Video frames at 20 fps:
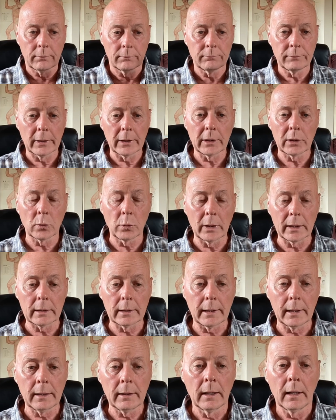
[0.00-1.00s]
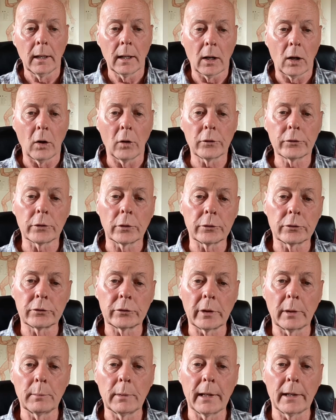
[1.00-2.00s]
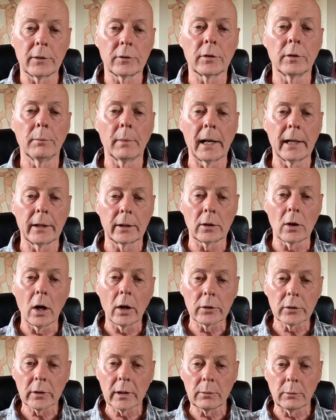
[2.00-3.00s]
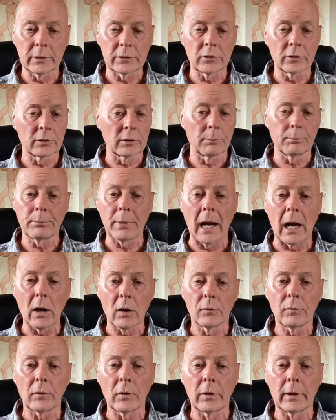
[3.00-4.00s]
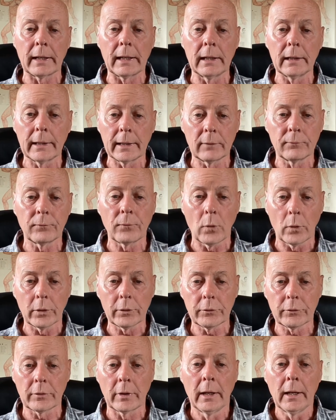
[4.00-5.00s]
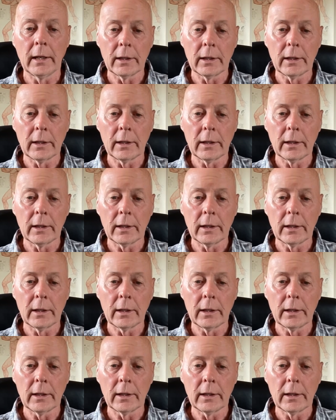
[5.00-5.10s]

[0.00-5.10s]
very quickly, also stimulates the mitochondria, which is a powerful healing force,